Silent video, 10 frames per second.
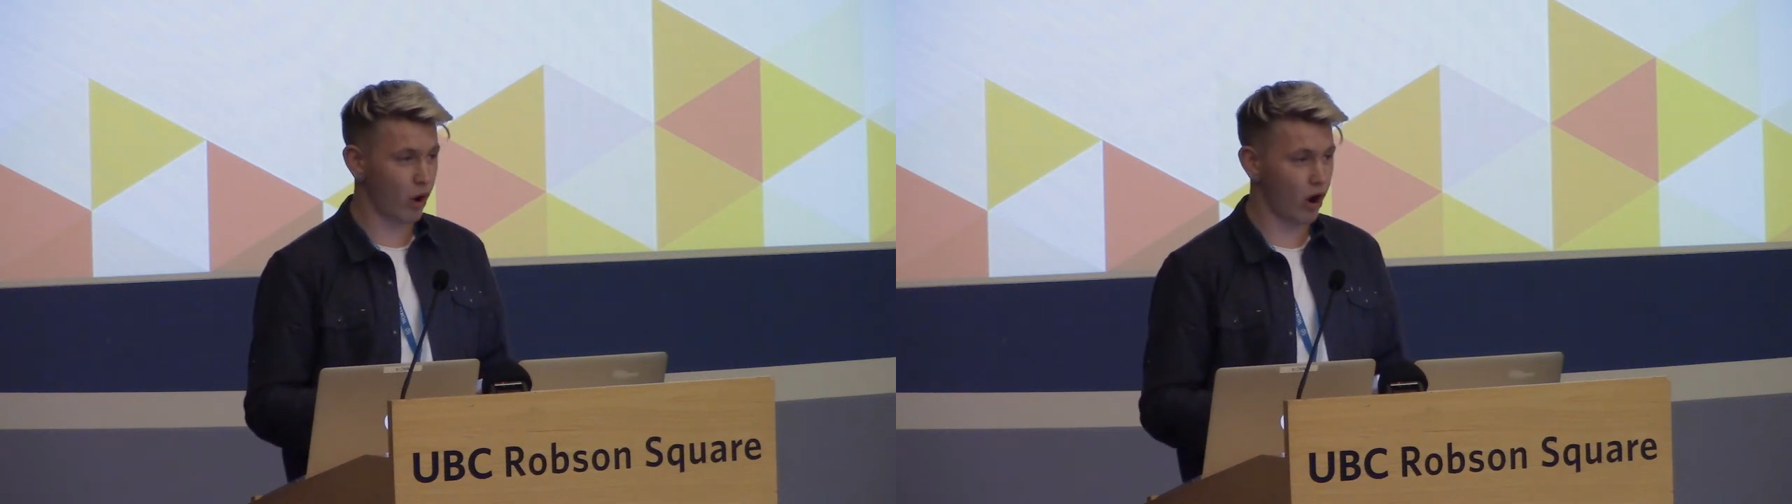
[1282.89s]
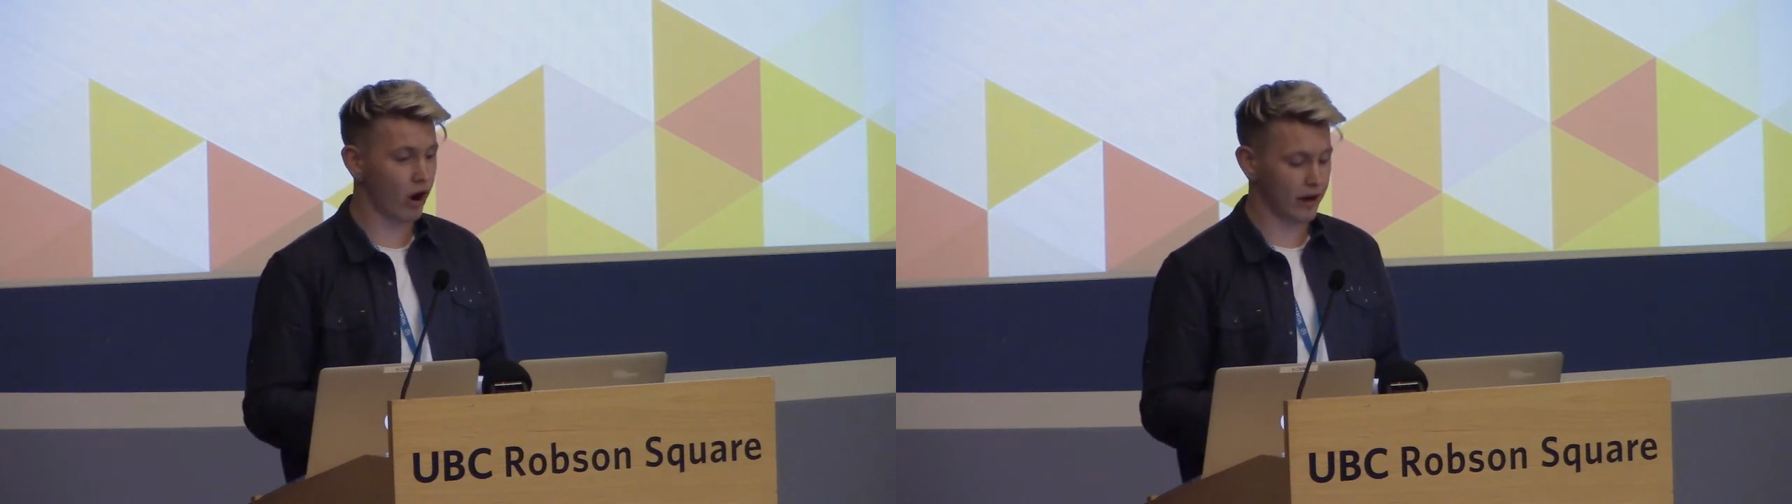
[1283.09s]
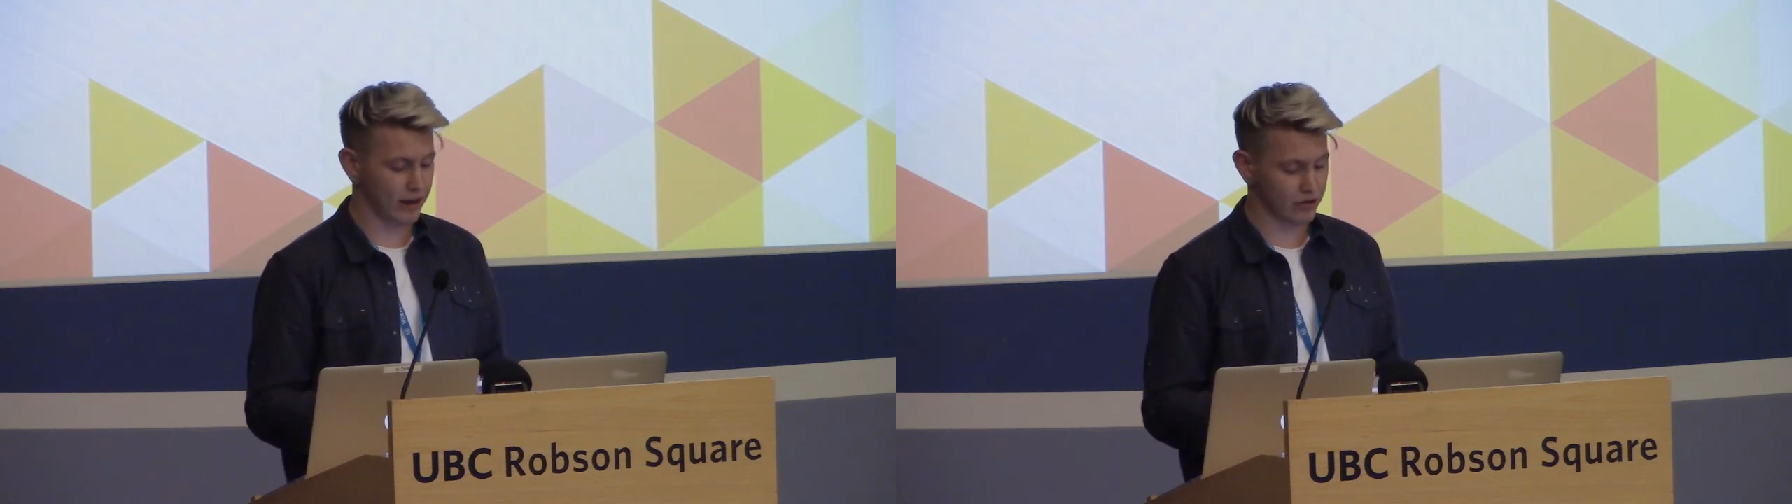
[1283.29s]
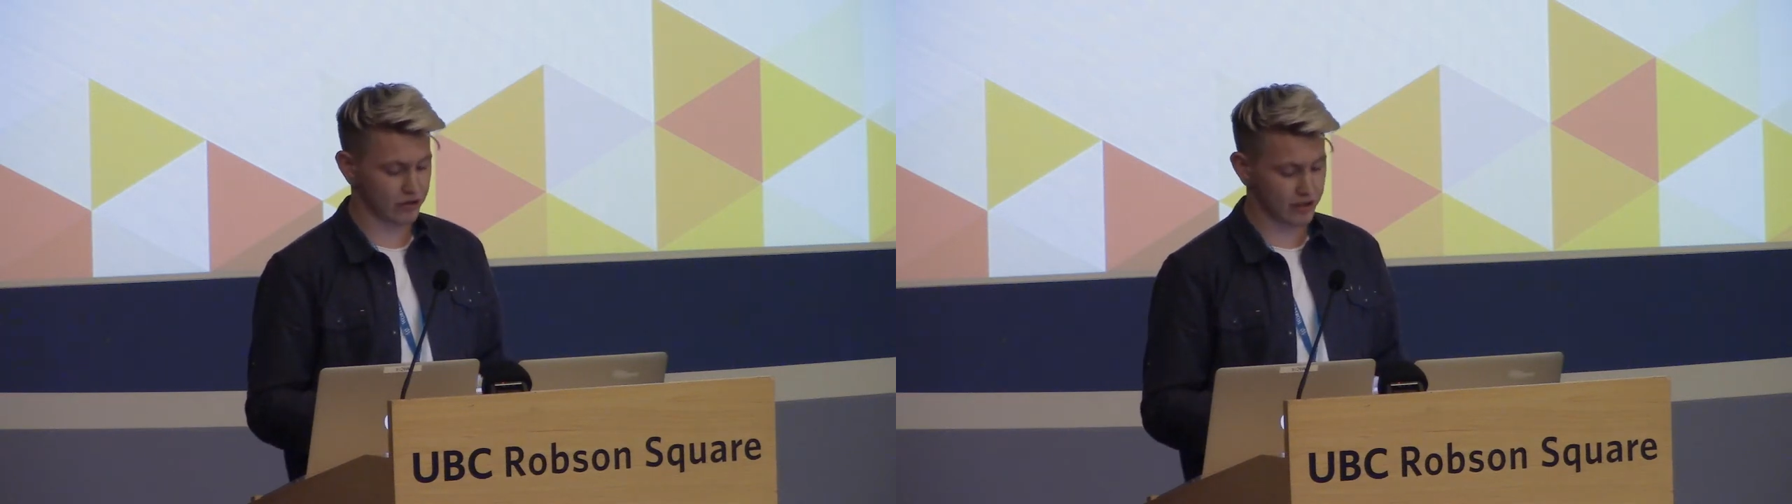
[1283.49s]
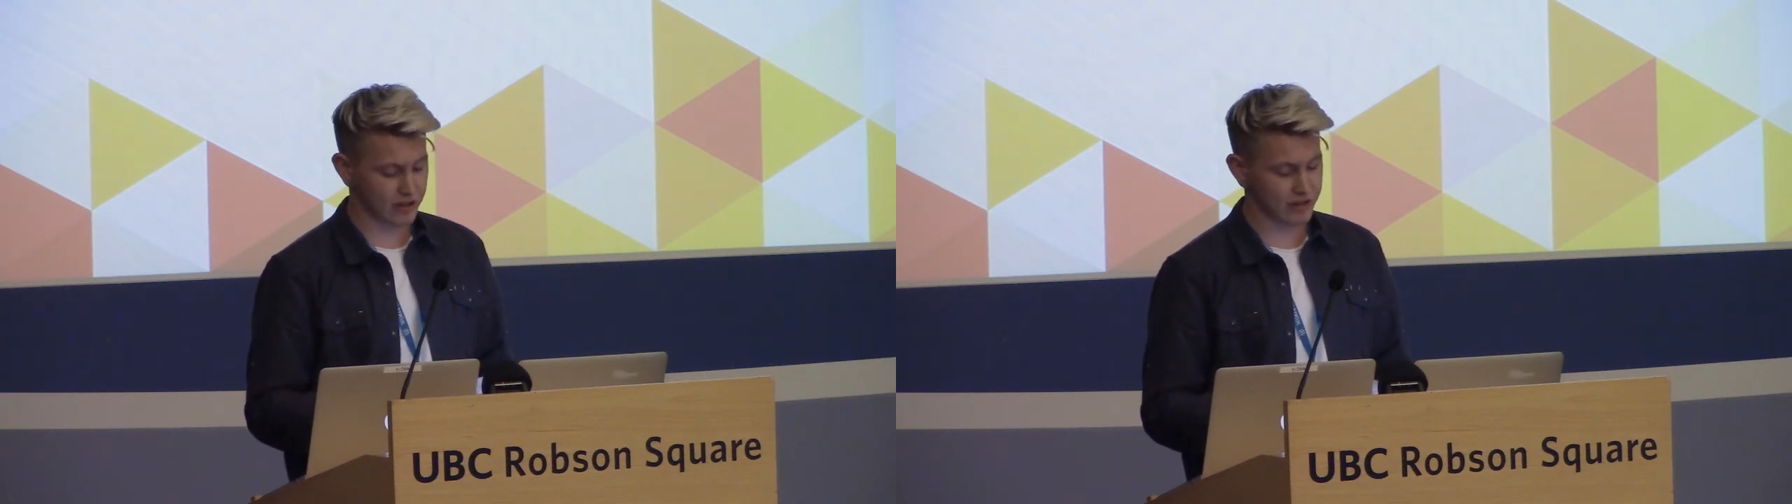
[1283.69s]
are
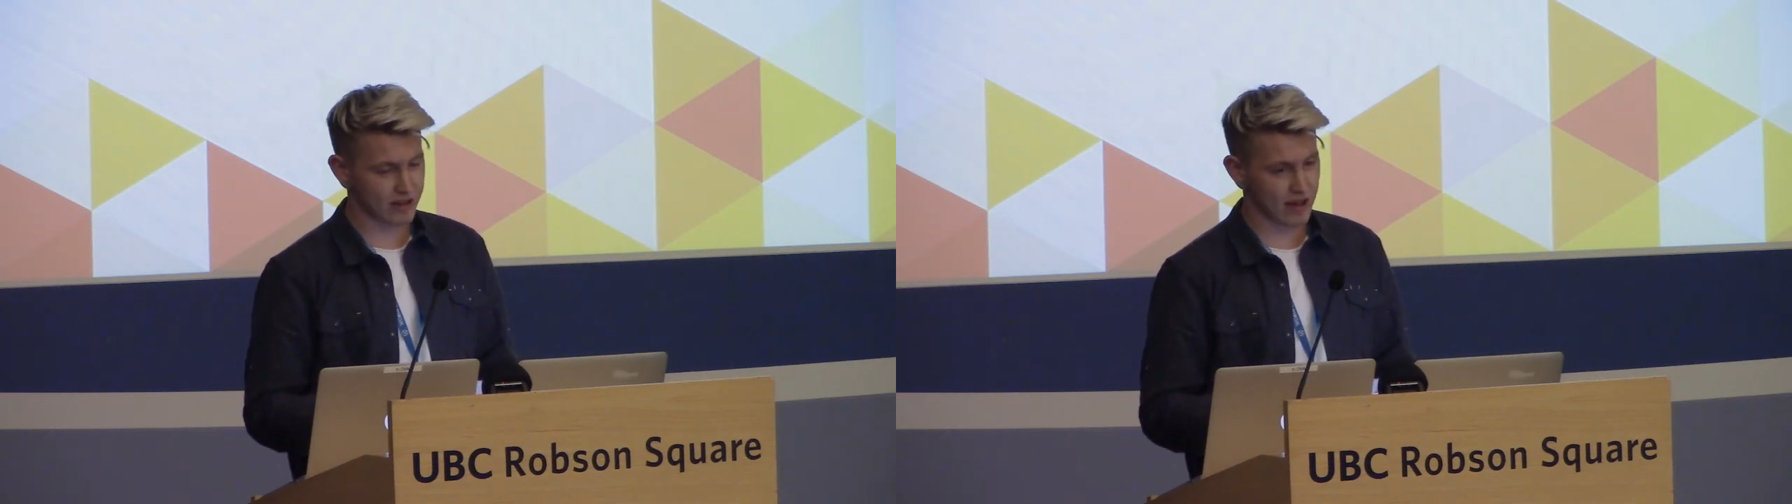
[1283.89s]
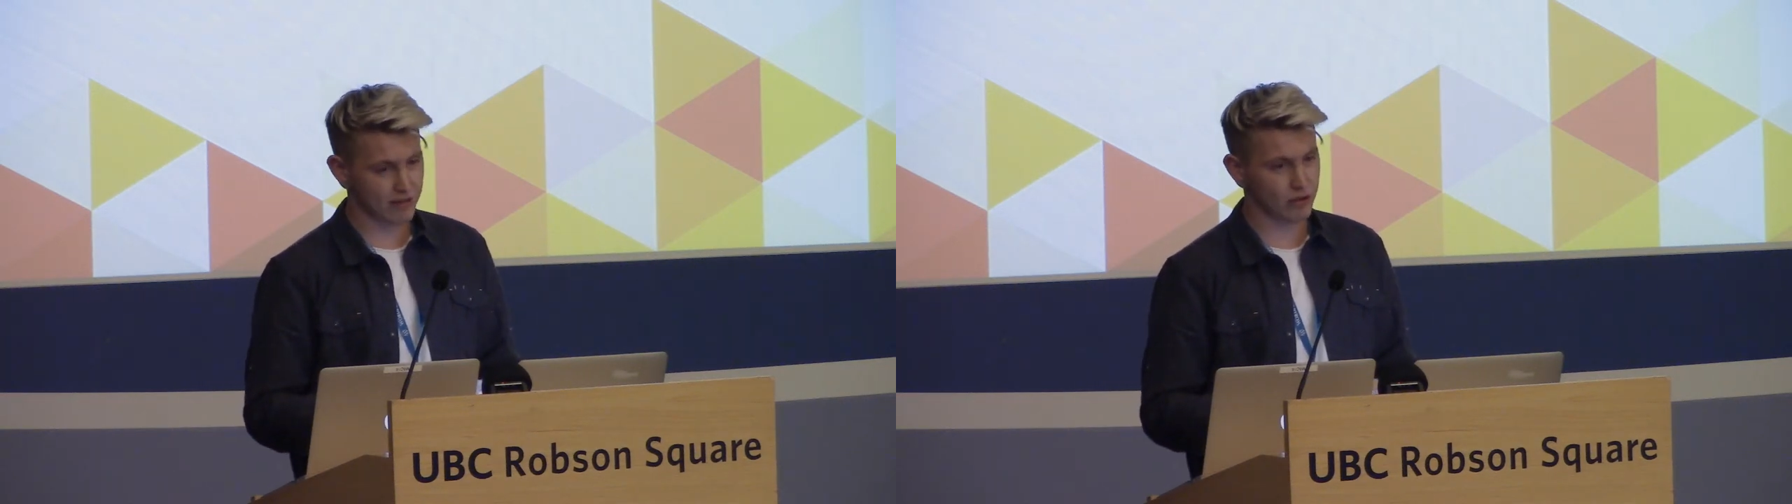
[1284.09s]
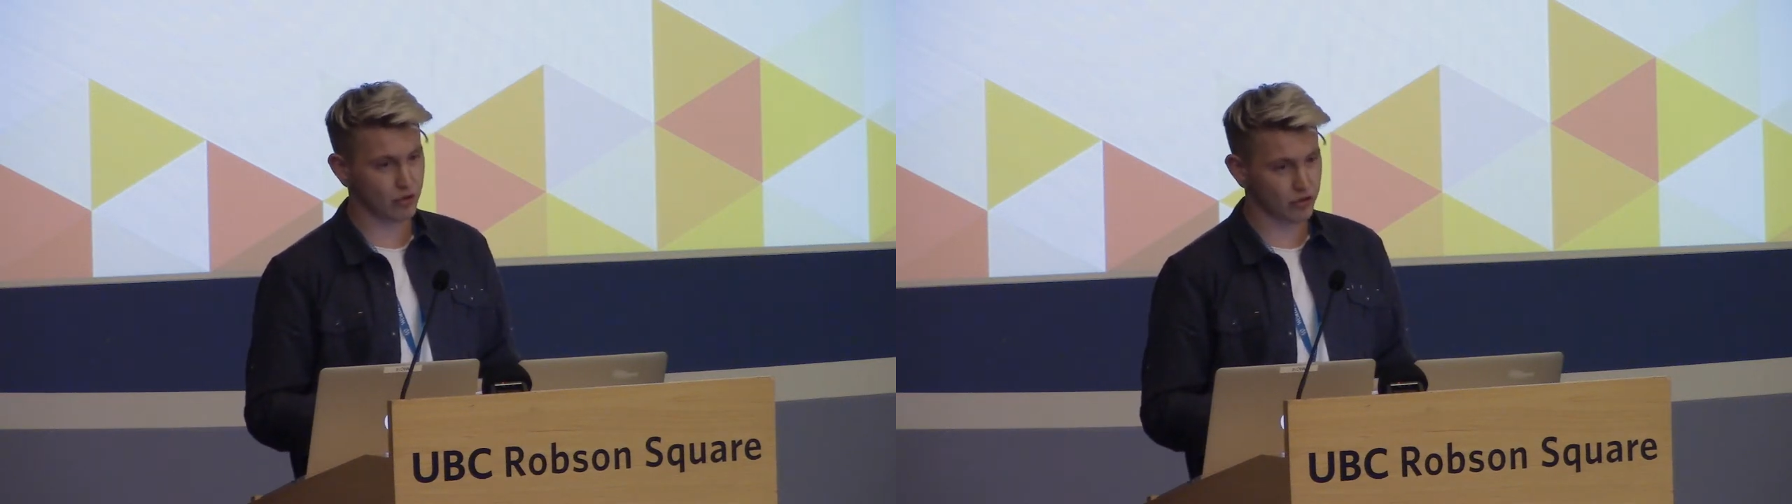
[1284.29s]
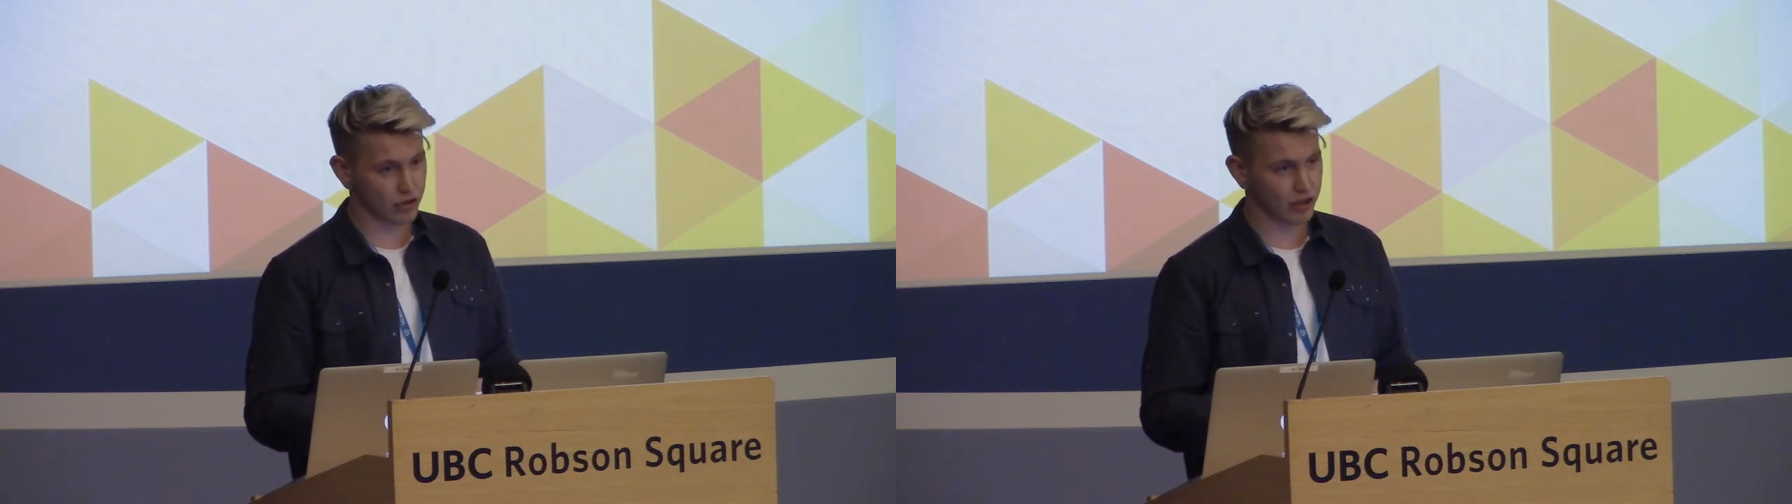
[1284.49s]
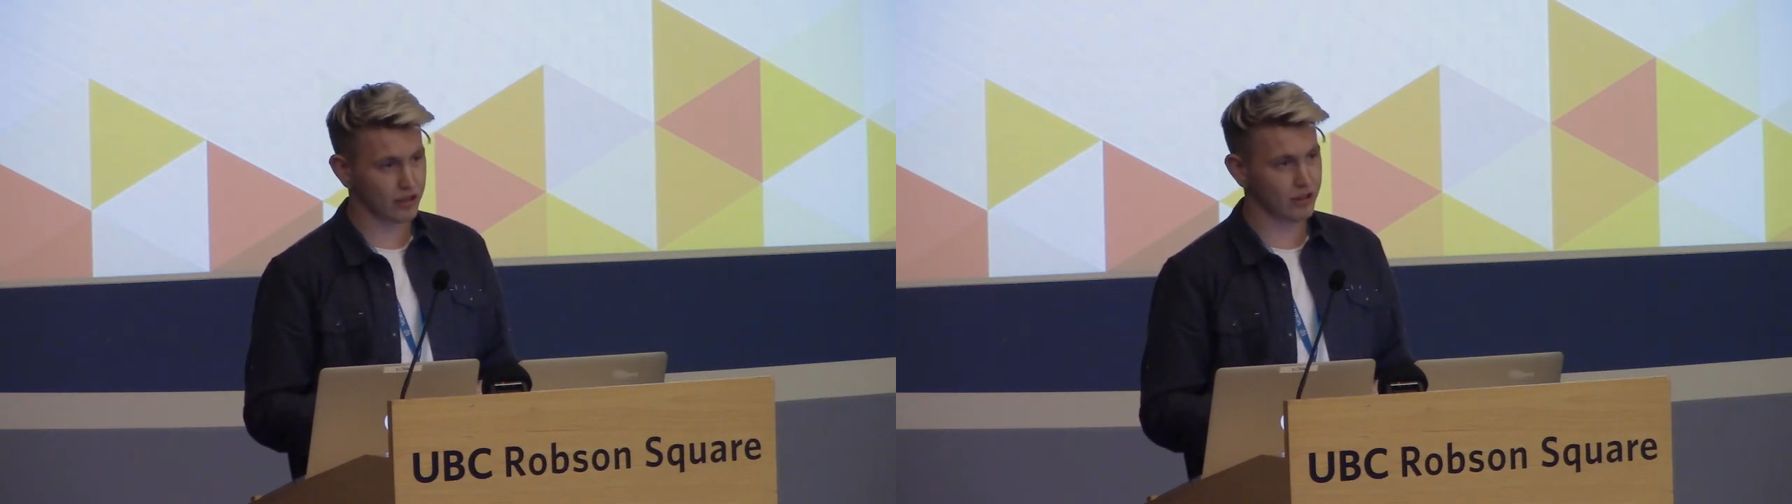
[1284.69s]
interested in stuff, you
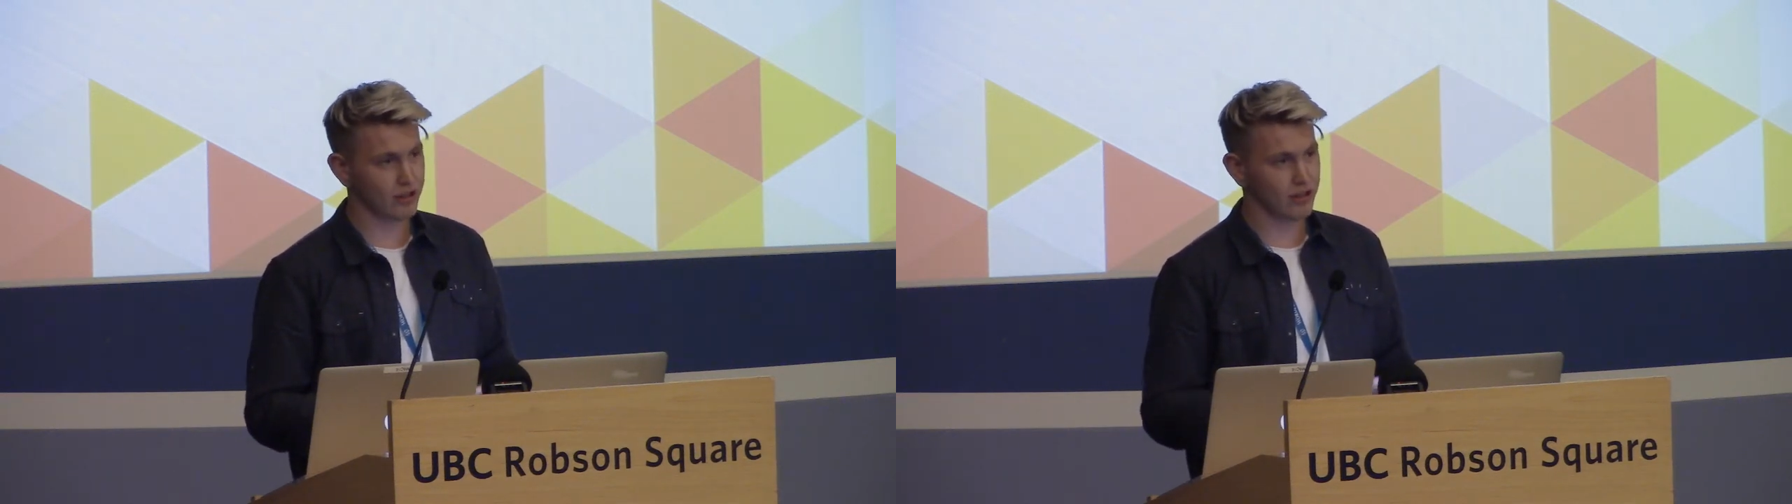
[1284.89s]
should